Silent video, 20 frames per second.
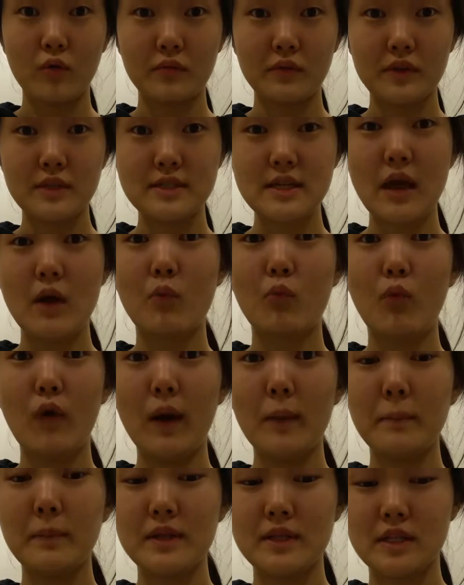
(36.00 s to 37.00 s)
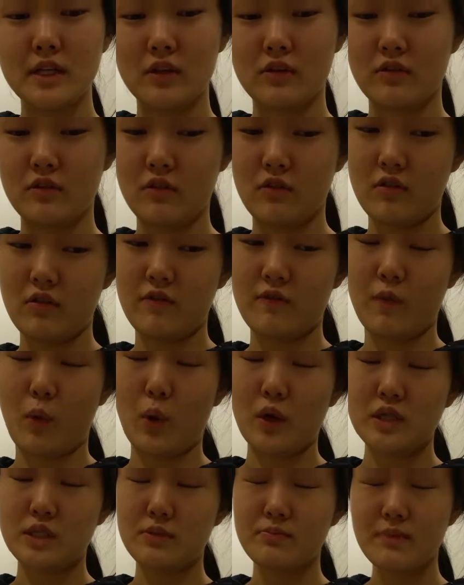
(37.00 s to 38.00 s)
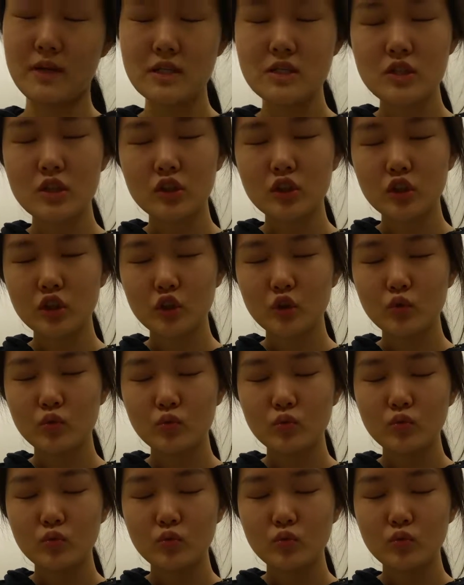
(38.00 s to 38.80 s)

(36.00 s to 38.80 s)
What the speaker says: exam 1 material for semester 2